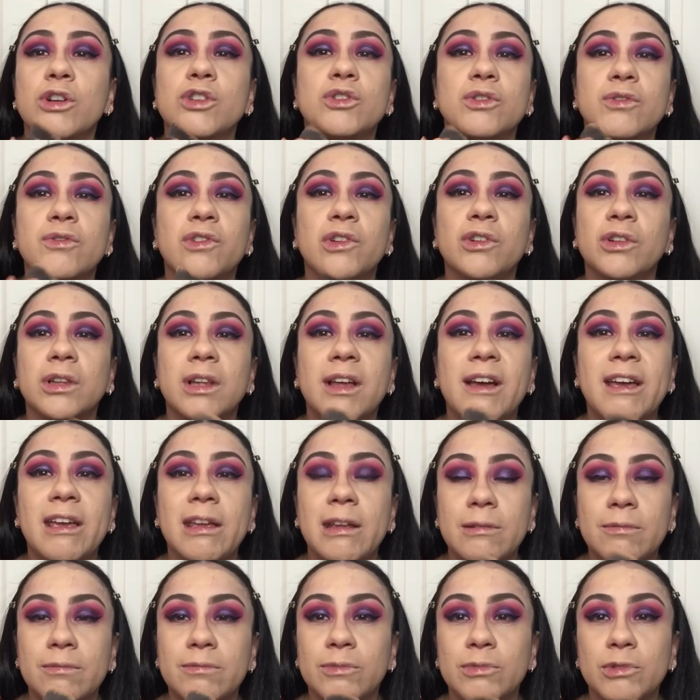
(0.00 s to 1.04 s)
So if you're
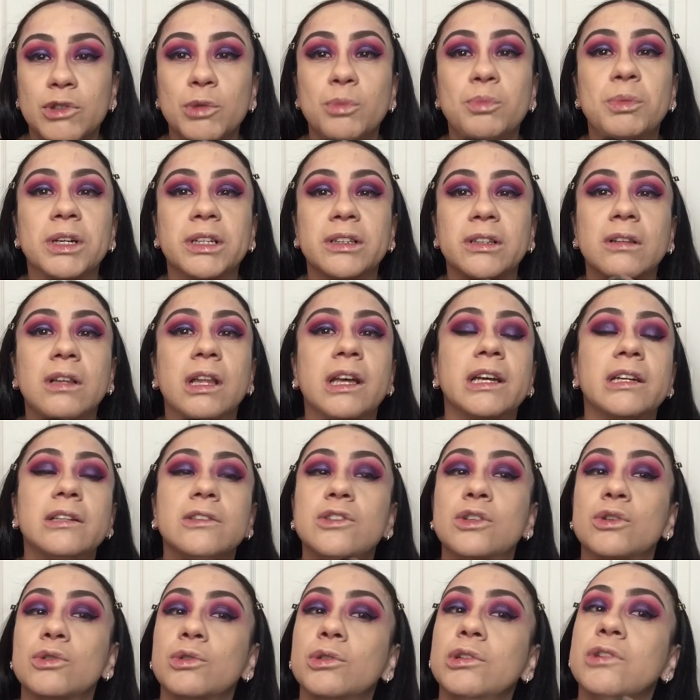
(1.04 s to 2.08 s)
light, you pick the light
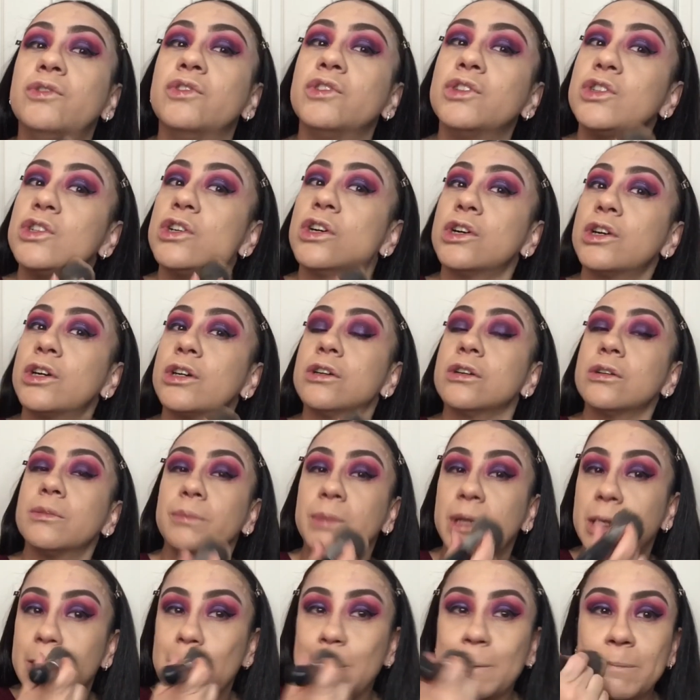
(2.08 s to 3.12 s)
tone. If you're dark,
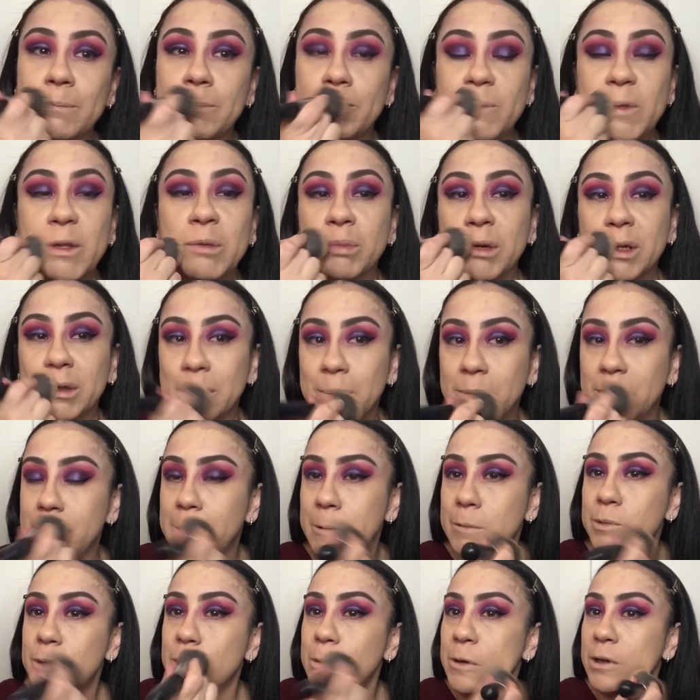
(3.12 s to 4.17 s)
medium, you pick the
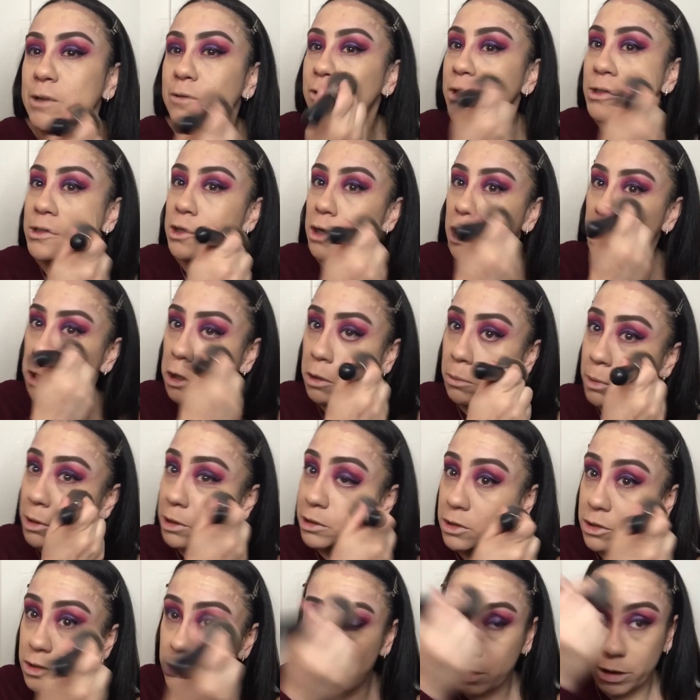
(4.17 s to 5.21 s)
medium tone. And if you're dark, you pick
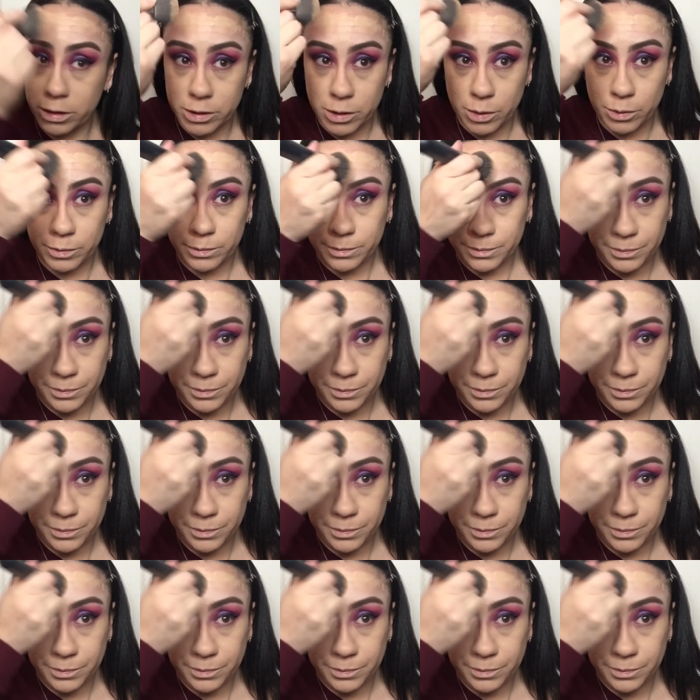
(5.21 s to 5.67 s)
the dark tone.